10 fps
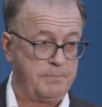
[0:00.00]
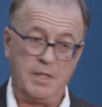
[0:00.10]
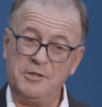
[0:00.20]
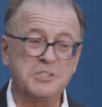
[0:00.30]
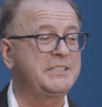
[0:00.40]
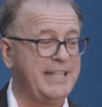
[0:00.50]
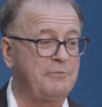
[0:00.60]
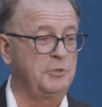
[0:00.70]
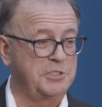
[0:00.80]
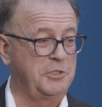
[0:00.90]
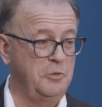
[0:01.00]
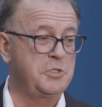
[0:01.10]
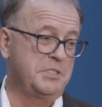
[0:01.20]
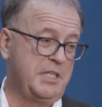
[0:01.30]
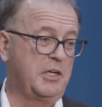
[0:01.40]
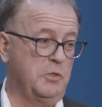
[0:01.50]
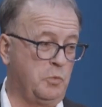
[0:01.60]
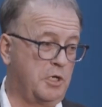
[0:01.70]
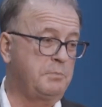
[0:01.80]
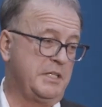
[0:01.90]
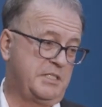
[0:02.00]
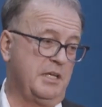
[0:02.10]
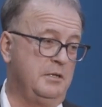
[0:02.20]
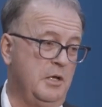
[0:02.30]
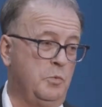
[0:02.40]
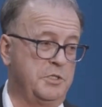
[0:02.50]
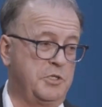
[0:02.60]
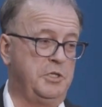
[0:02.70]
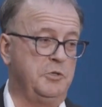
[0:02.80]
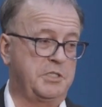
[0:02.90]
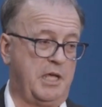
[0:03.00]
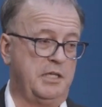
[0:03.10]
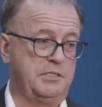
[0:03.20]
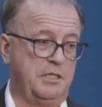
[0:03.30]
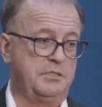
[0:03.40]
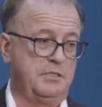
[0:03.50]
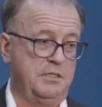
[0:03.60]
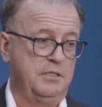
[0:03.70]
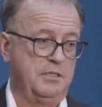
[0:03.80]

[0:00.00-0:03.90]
There's several solutions that could work based on what your use case is.